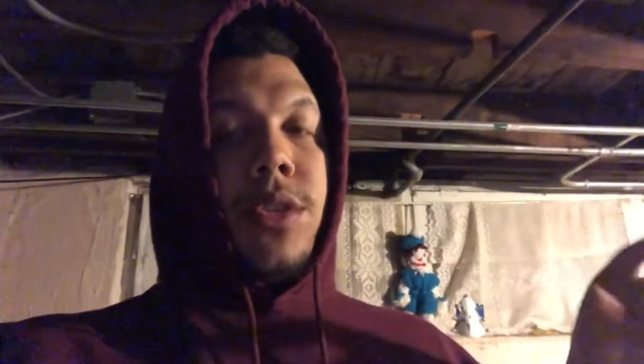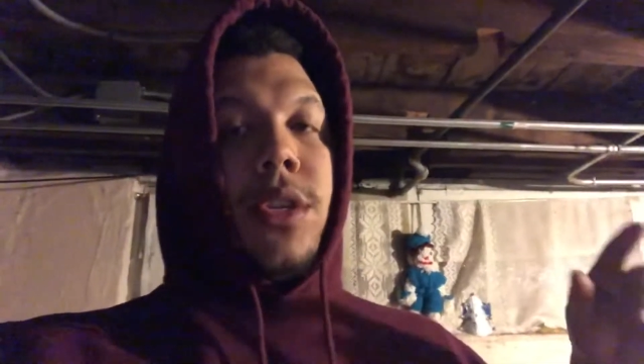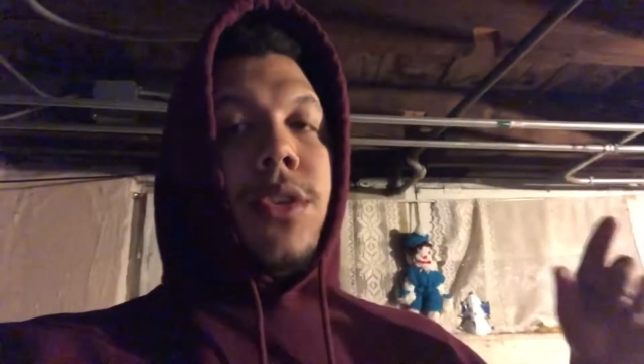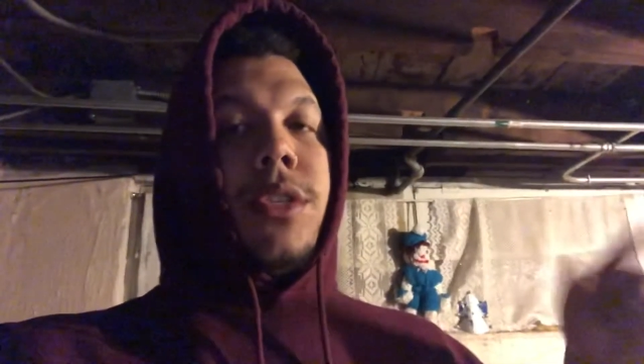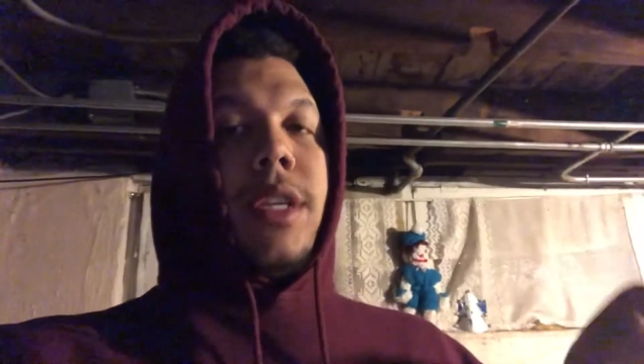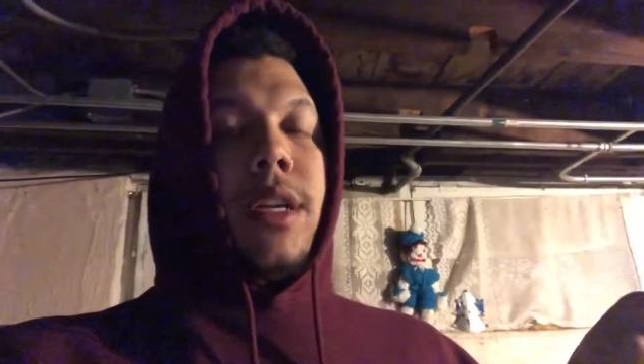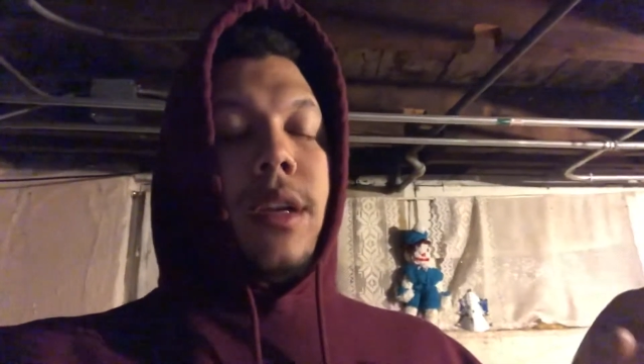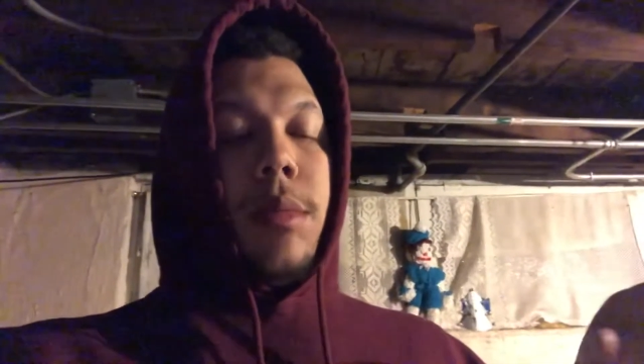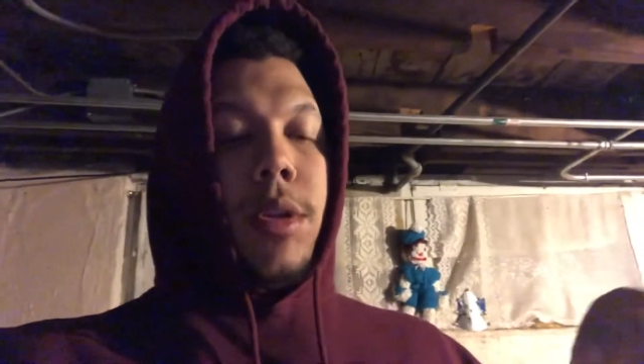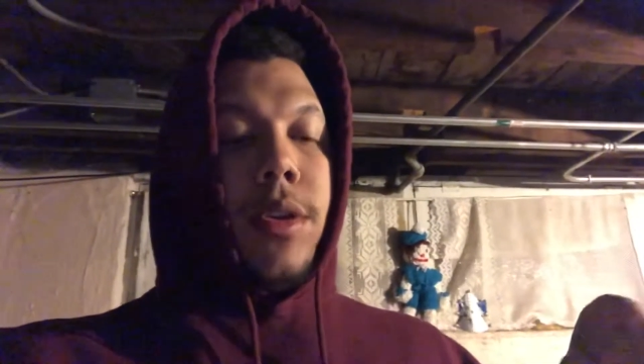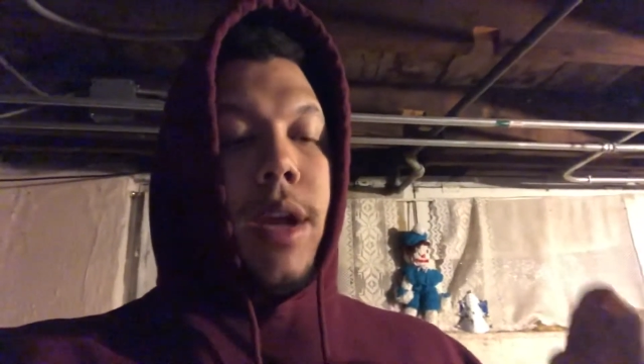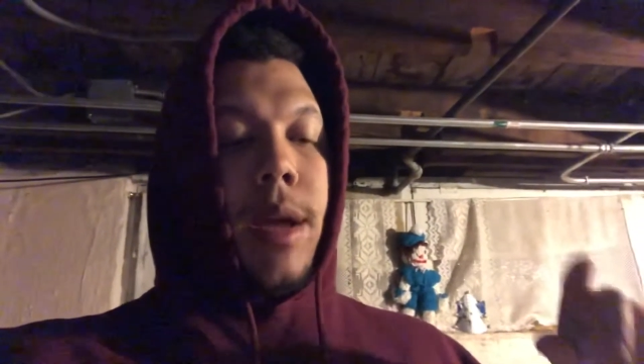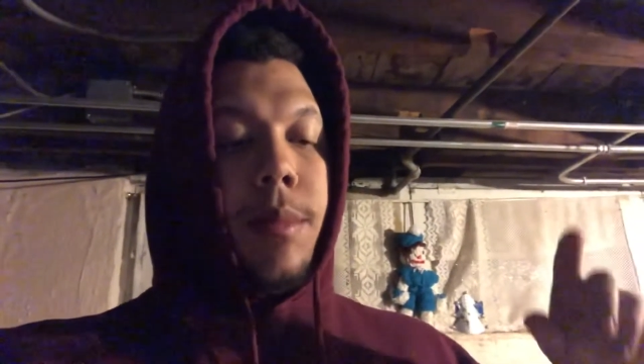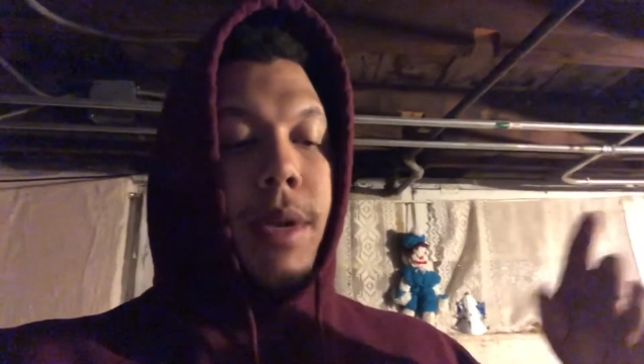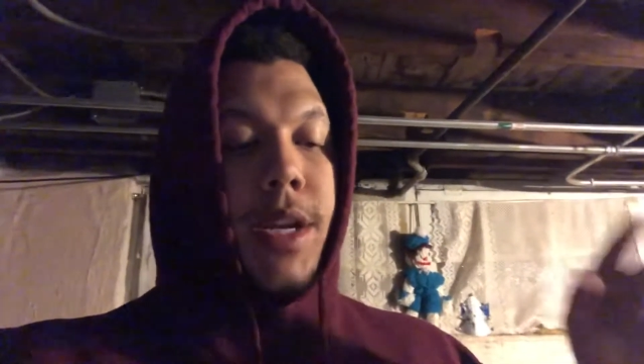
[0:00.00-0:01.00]

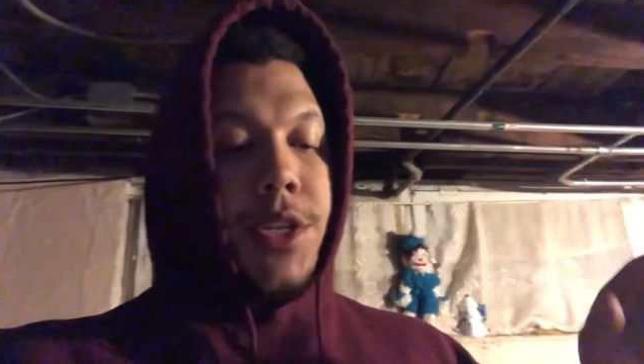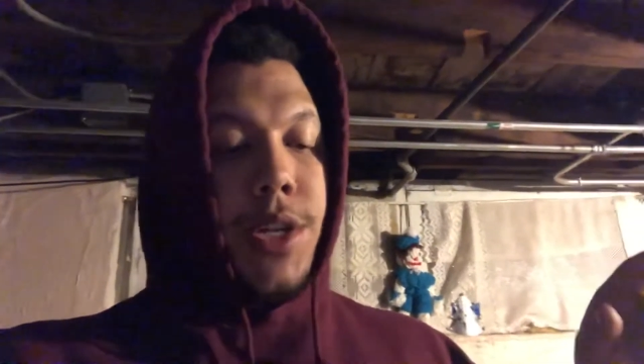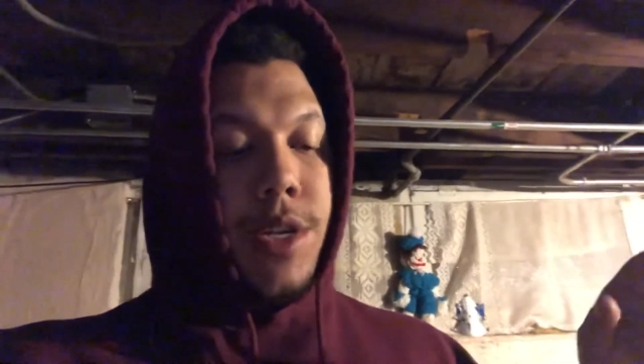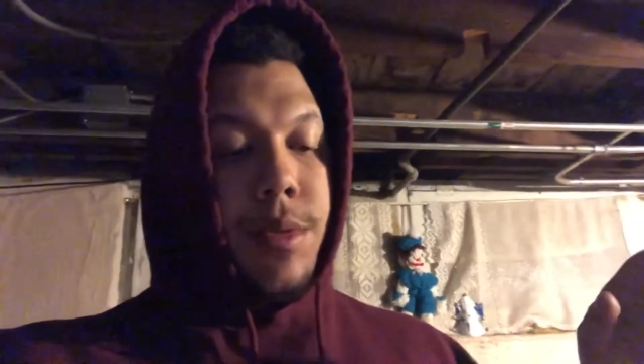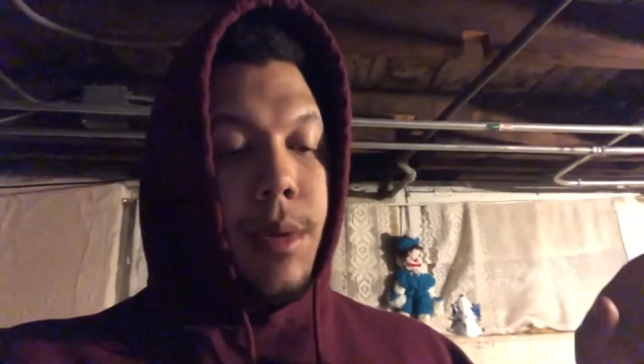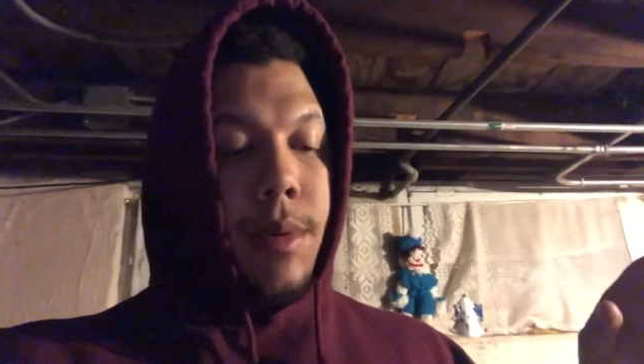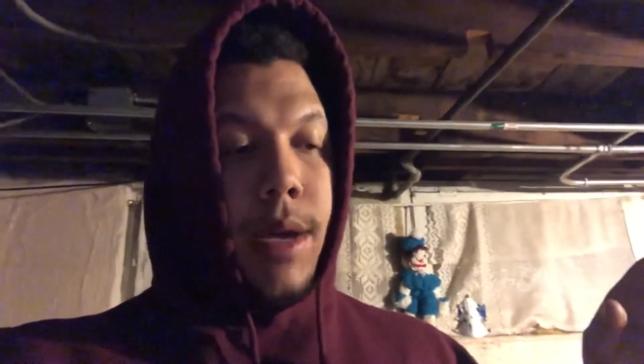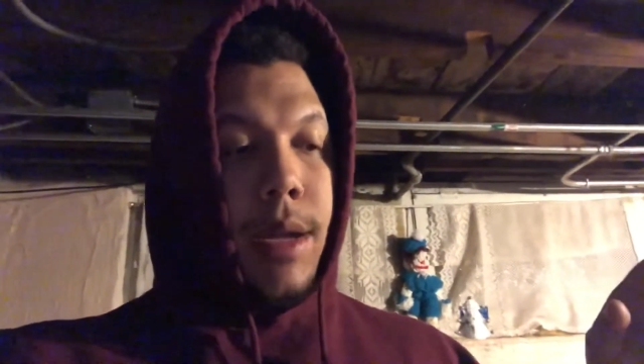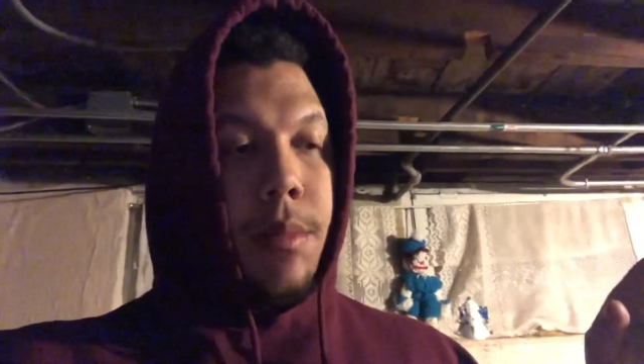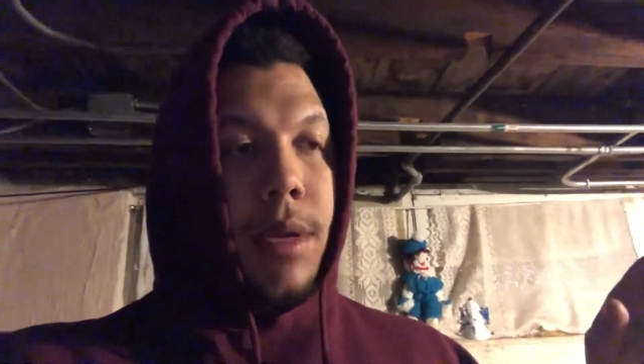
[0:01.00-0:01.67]
CD009, but I changed my mind